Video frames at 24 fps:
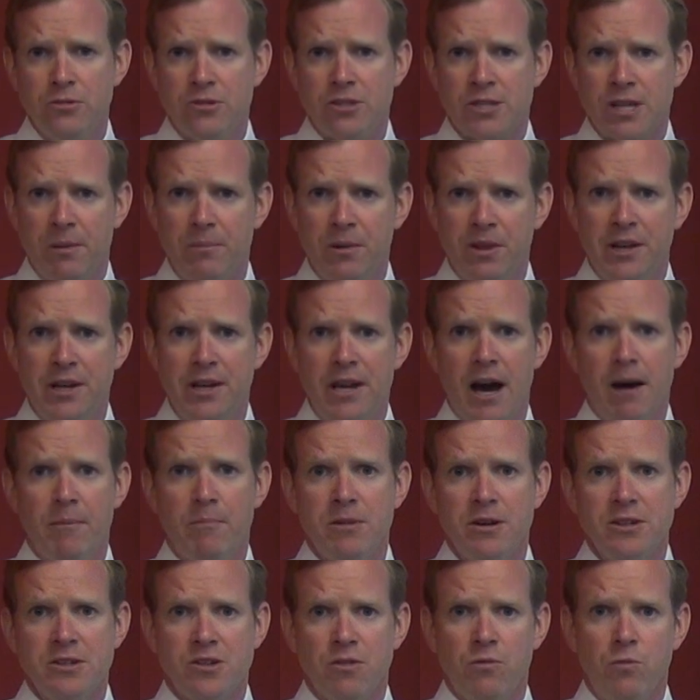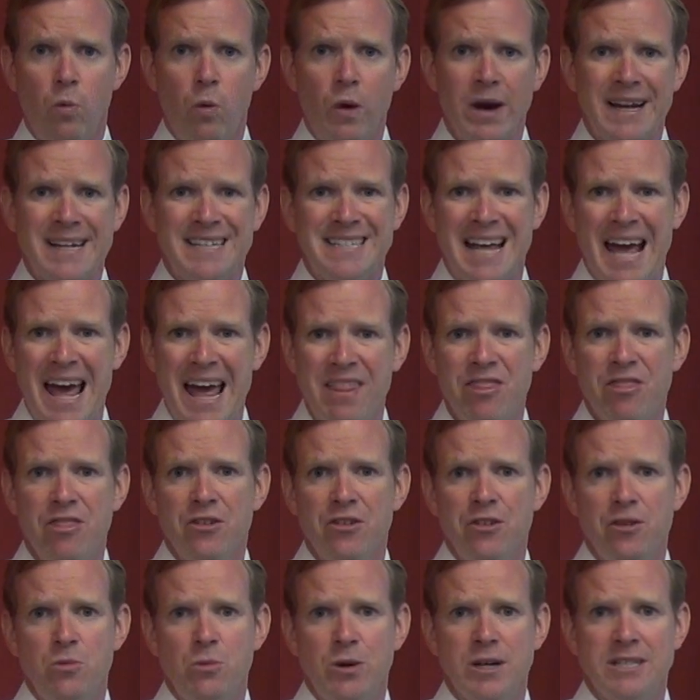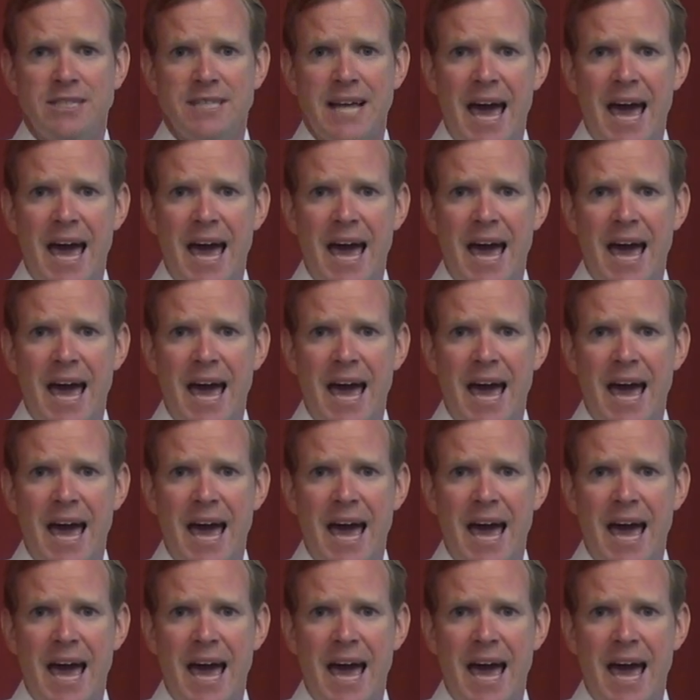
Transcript: some of the numbers of what a 1031